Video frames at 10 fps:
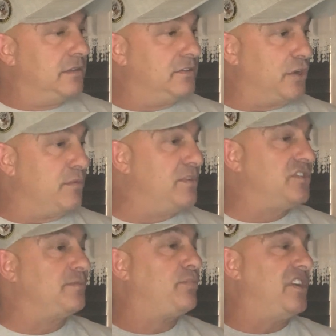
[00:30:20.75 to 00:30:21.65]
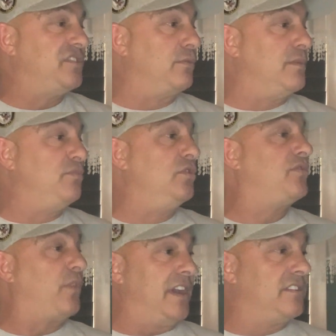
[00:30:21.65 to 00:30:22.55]
president rebukes
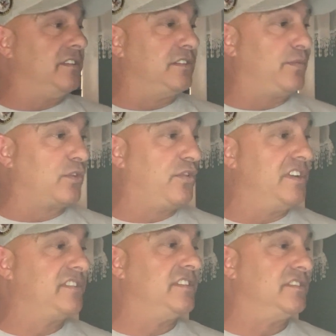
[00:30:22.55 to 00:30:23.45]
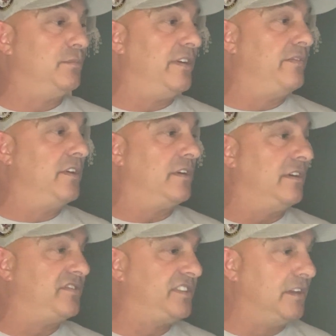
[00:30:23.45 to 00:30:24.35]
Francis for criticism of
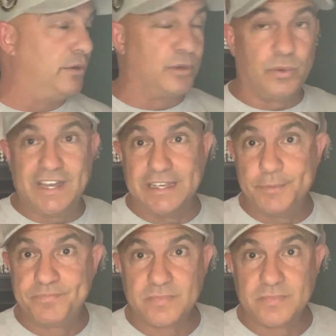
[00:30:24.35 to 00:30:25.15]
synodal way.